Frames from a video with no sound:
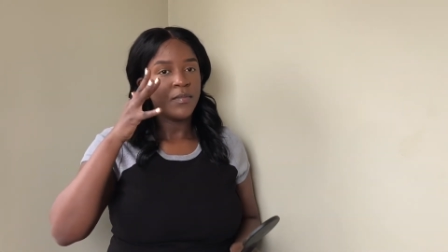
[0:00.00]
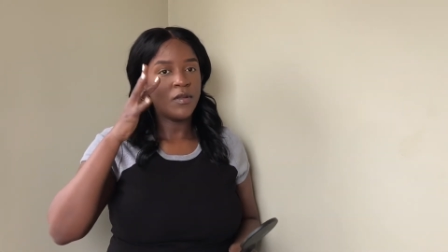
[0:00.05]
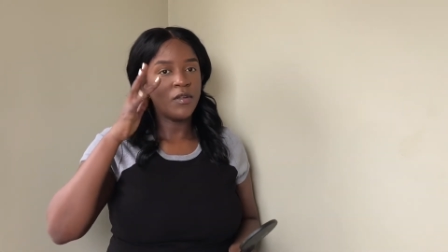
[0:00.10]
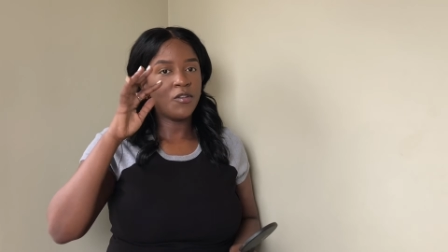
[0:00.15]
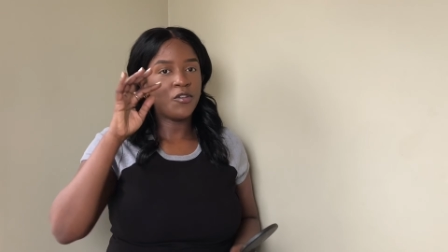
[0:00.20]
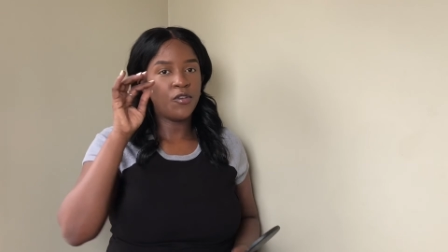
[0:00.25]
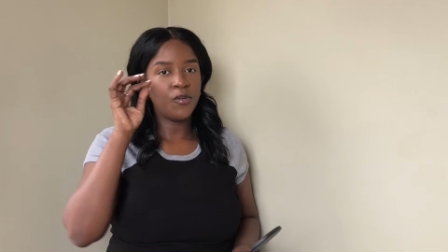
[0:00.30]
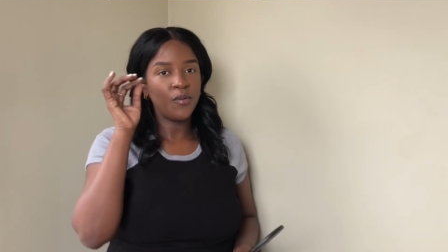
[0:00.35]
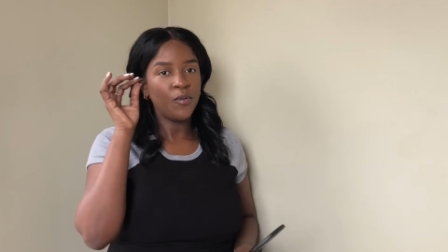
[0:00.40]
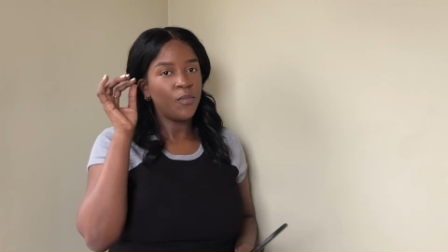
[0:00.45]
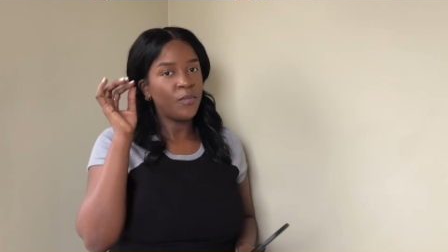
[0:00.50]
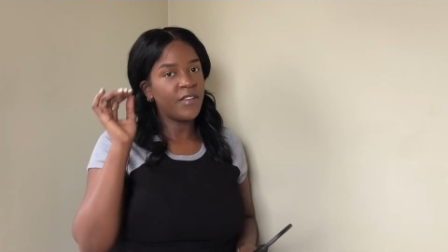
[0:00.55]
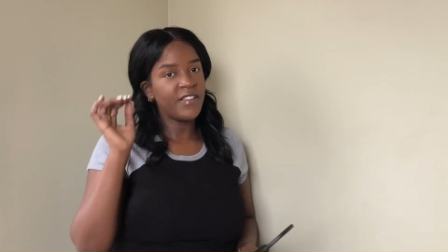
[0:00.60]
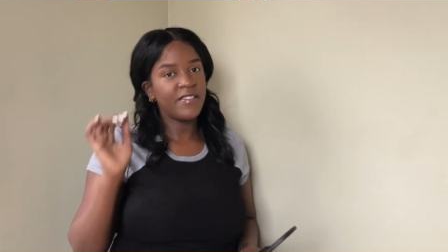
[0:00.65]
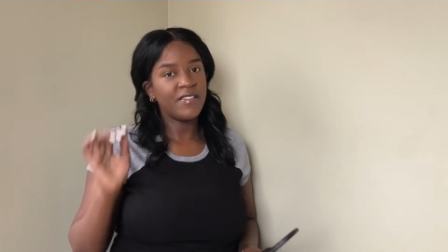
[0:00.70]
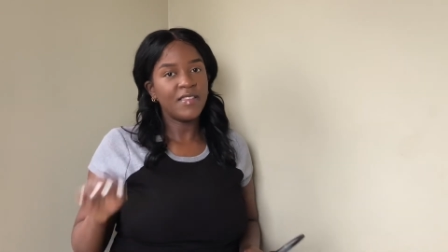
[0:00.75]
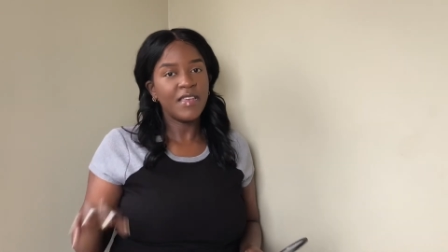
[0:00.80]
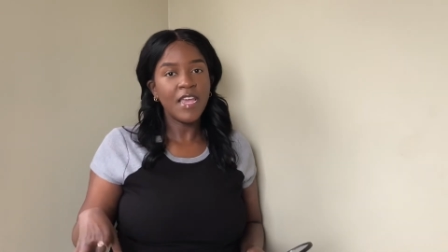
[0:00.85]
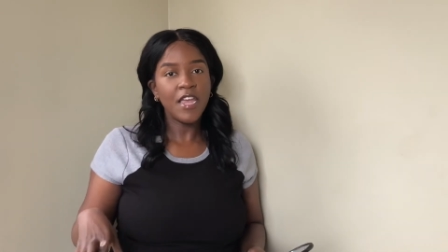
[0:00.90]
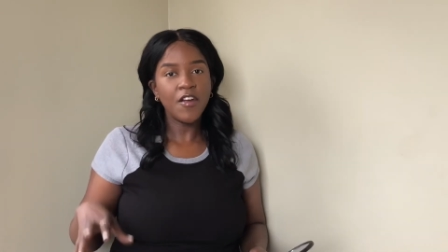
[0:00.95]
do
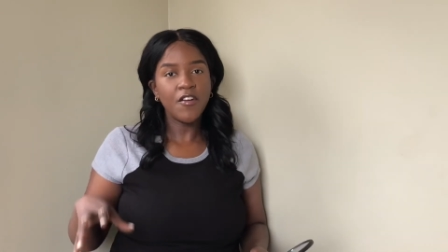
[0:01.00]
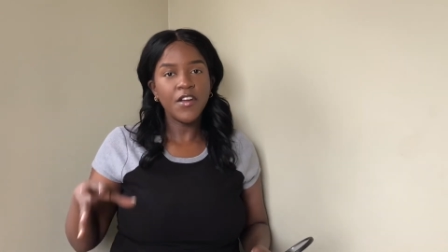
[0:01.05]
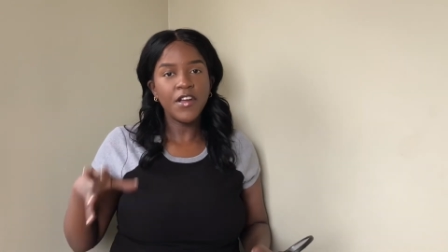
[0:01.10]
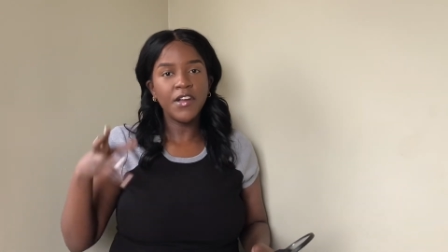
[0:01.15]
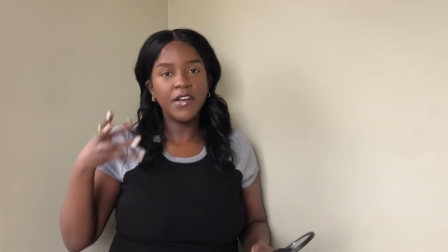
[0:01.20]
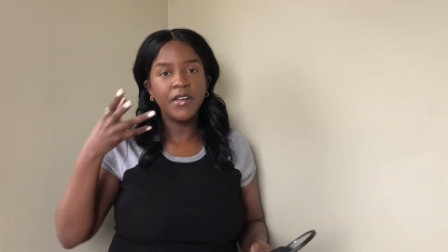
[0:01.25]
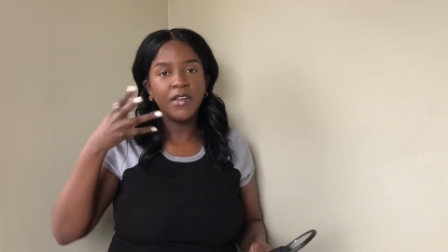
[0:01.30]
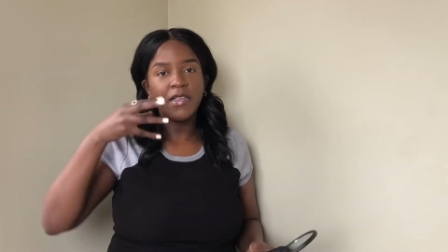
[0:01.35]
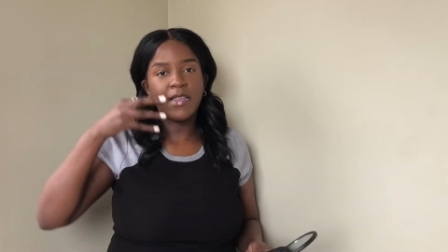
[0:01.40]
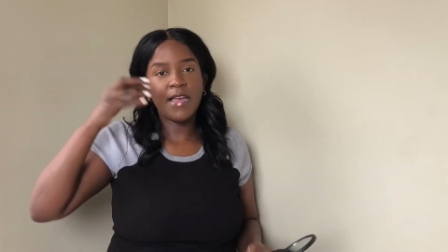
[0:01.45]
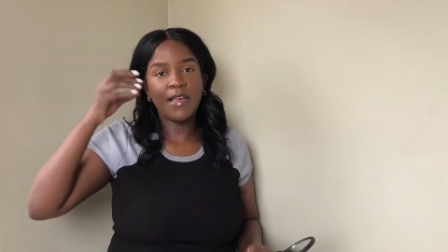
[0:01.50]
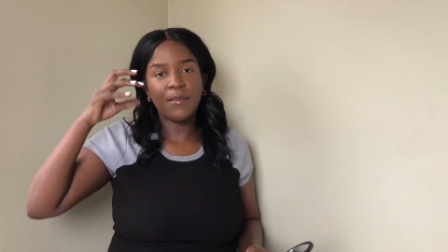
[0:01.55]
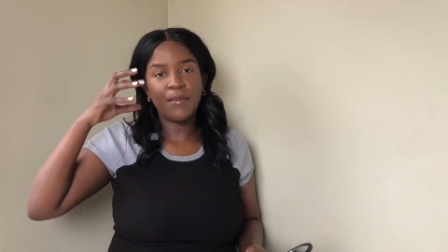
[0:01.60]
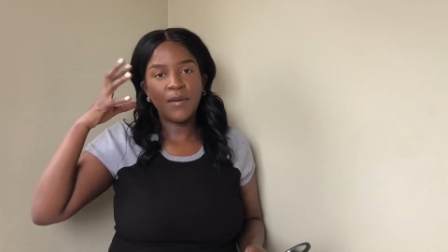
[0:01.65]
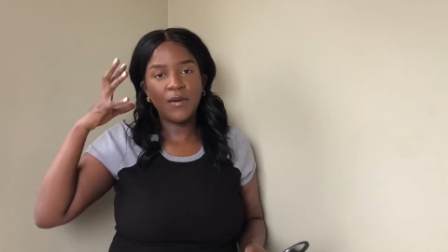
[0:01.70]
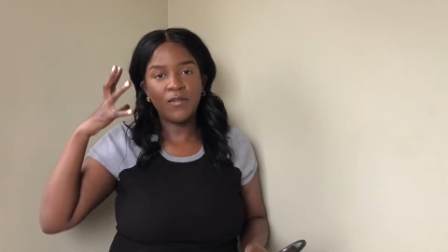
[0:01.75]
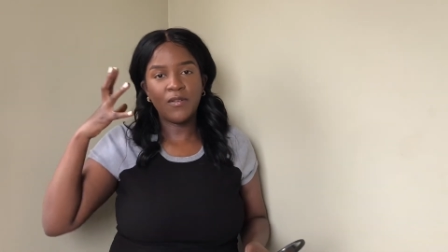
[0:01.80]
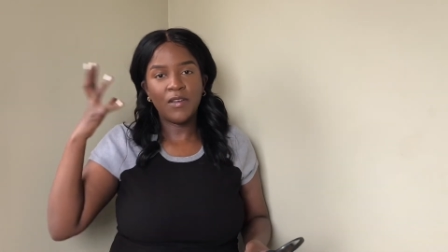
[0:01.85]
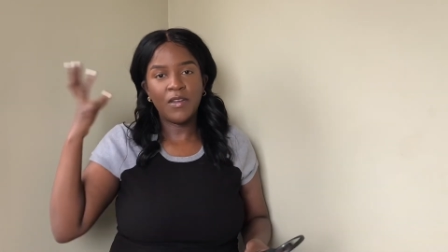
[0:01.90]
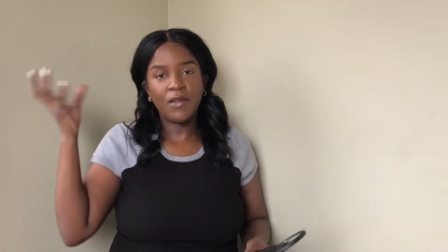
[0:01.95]
mascara and like
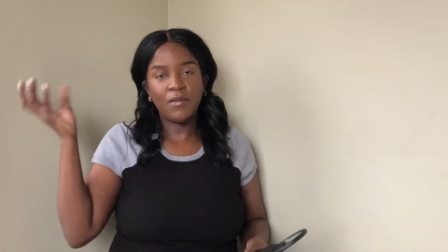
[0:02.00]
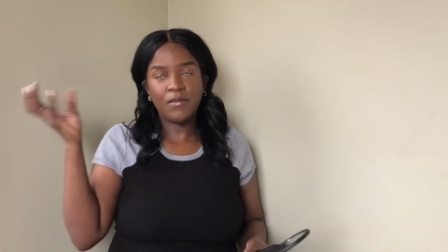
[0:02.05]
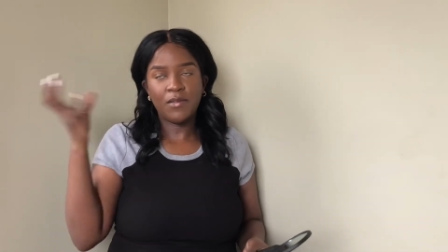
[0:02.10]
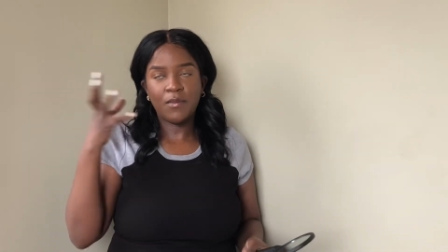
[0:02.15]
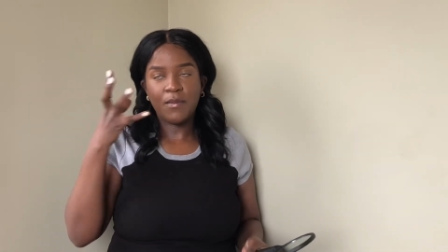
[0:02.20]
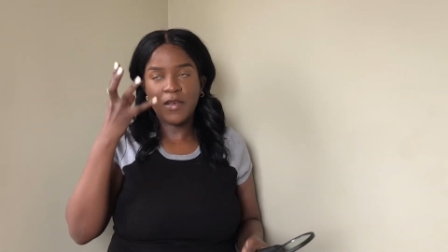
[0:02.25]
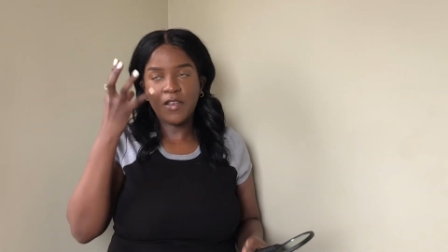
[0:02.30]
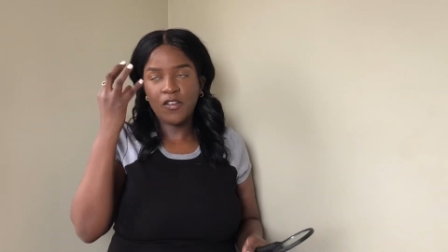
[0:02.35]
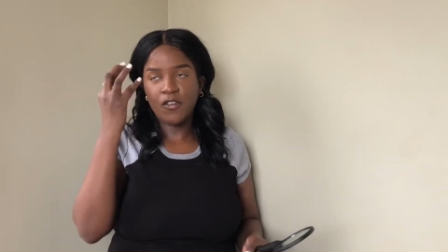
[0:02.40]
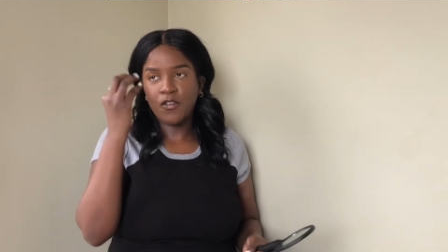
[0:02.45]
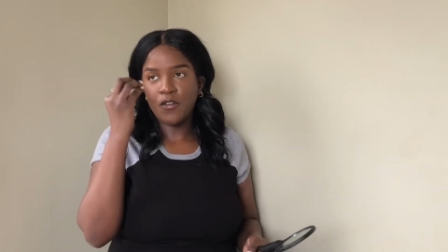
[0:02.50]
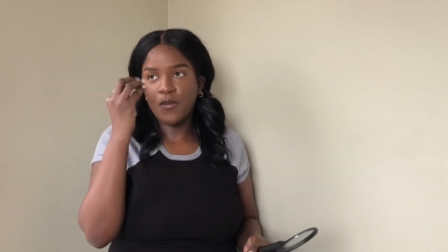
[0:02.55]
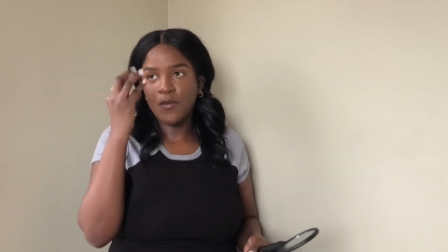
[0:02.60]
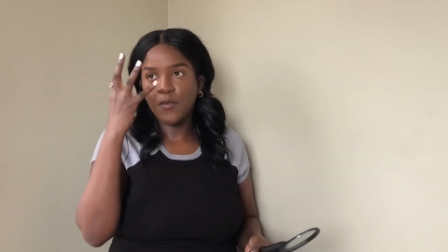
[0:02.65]
build it up to make your